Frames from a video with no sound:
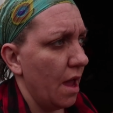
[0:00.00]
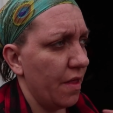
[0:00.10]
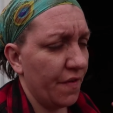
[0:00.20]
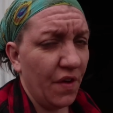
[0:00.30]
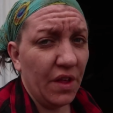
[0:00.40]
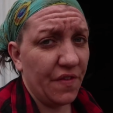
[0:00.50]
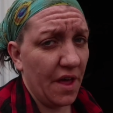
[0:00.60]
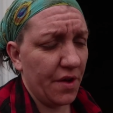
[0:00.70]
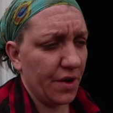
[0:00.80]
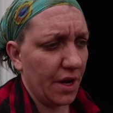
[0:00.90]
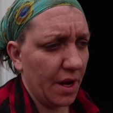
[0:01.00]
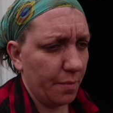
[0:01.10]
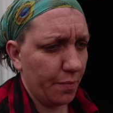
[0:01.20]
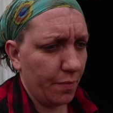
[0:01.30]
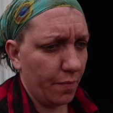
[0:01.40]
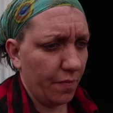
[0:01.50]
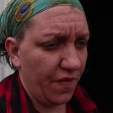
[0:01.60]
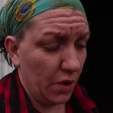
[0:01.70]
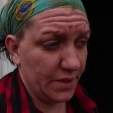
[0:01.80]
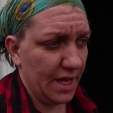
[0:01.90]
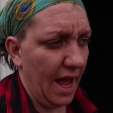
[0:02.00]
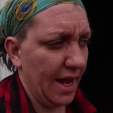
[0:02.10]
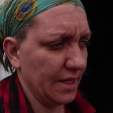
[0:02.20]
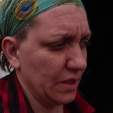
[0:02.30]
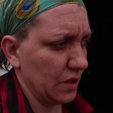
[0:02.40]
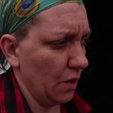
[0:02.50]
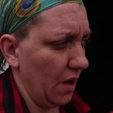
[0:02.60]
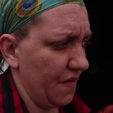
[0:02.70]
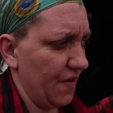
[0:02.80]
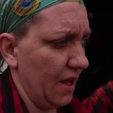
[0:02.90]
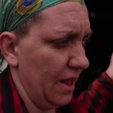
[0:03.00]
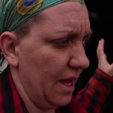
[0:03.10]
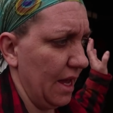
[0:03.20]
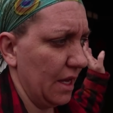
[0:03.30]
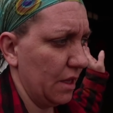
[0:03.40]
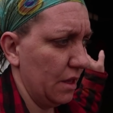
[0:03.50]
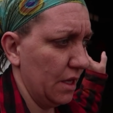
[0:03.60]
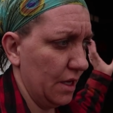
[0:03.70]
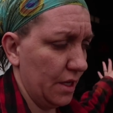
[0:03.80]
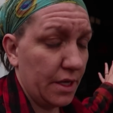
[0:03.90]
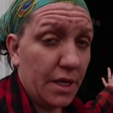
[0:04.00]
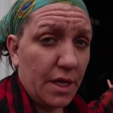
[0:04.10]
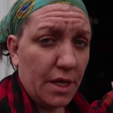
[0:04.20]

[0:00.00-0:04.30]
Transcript: and they're fully feathered and full size. So I feel like the